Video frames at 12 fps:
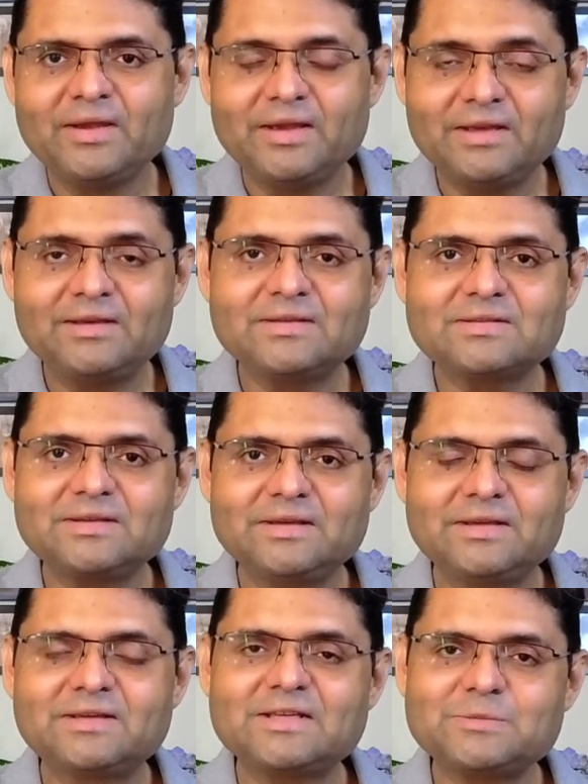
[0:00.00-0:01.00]
It is
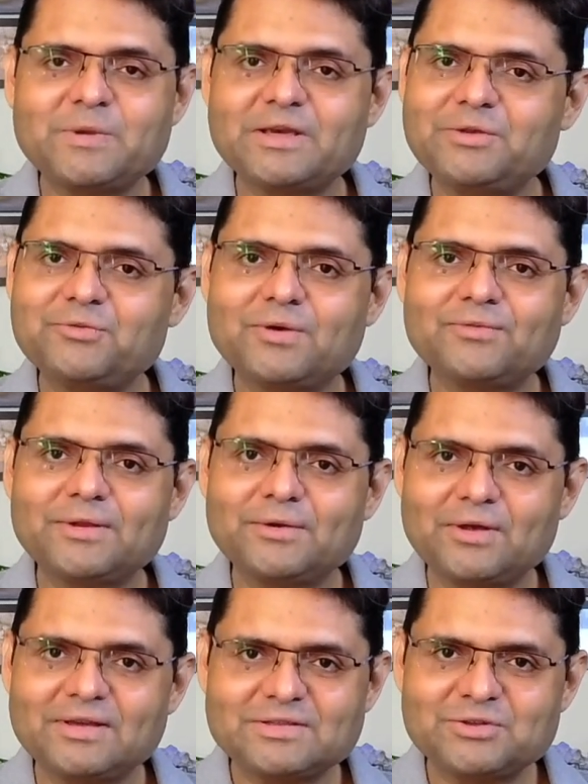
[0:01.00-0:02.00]
irrespective of the
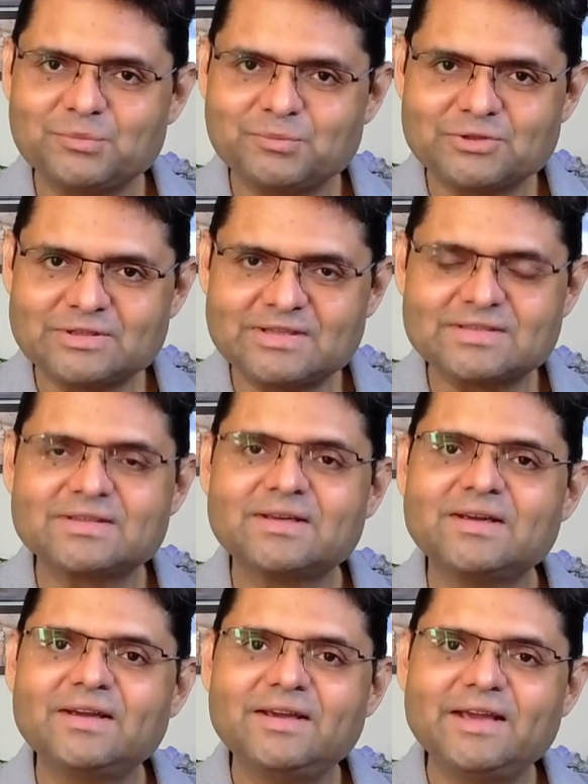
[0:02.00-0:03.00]
knowledge you possess.
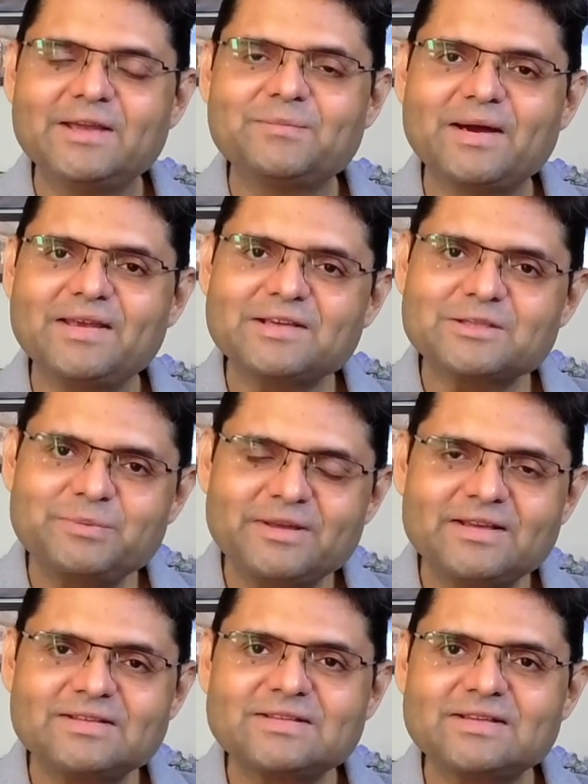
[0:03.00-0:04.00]
In my
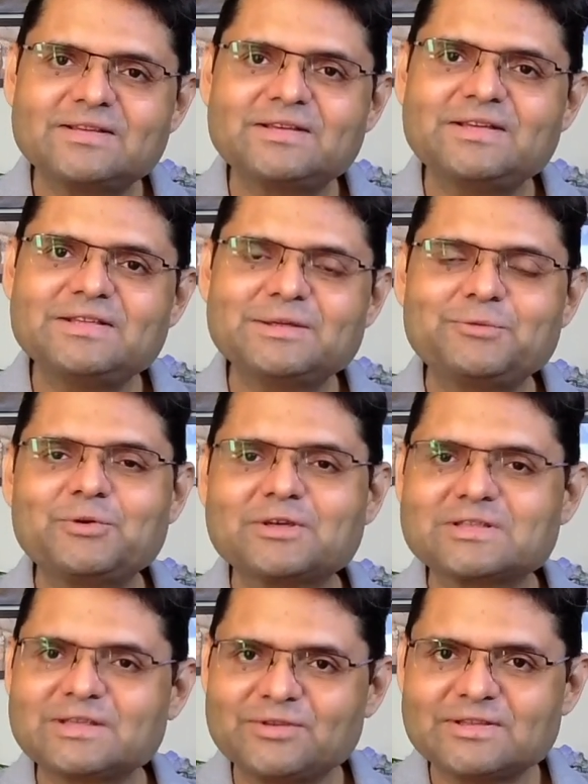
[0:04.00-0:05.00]
experience as a teacher for
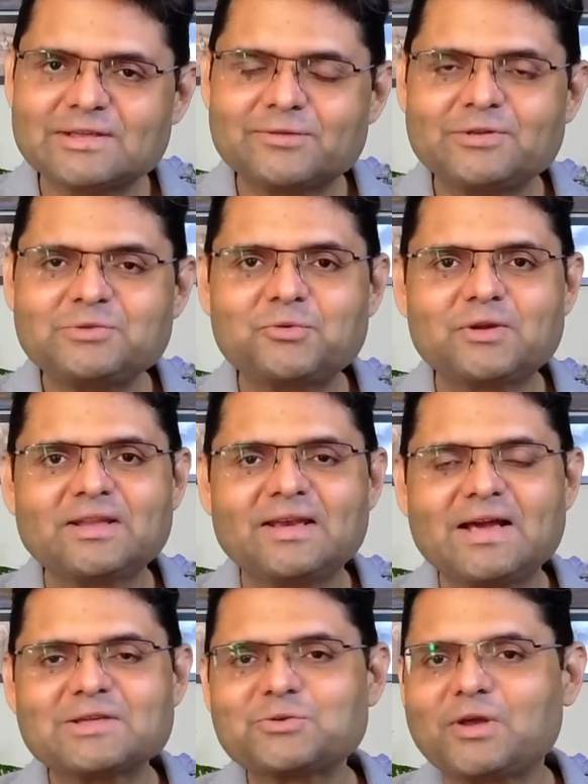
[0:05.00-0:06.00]
civil service for the
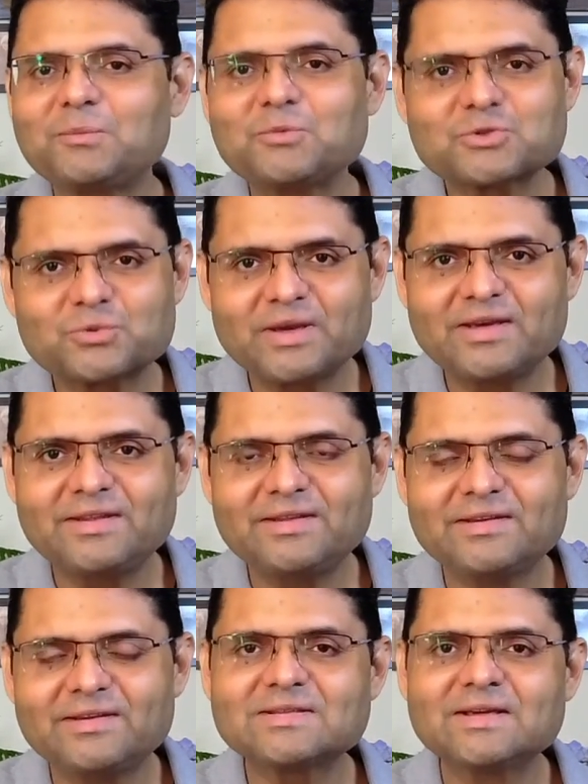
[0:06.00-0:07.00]
last almost 20
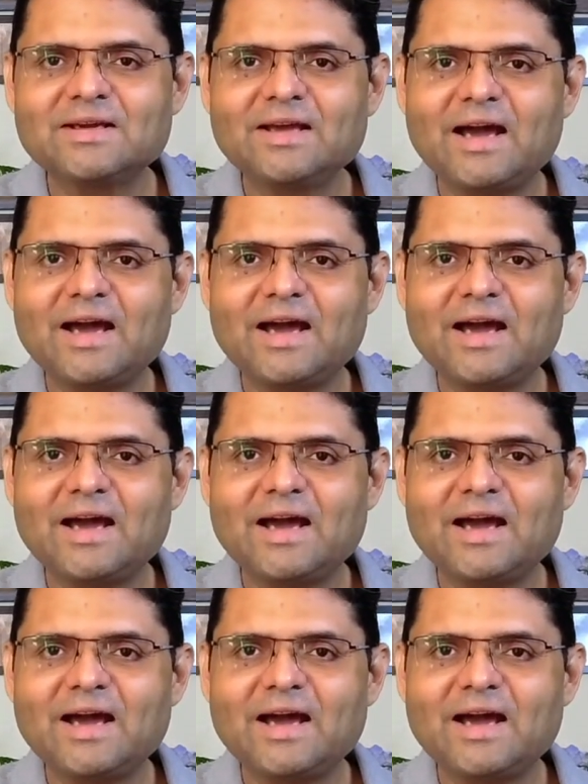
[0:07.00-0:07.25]
years, I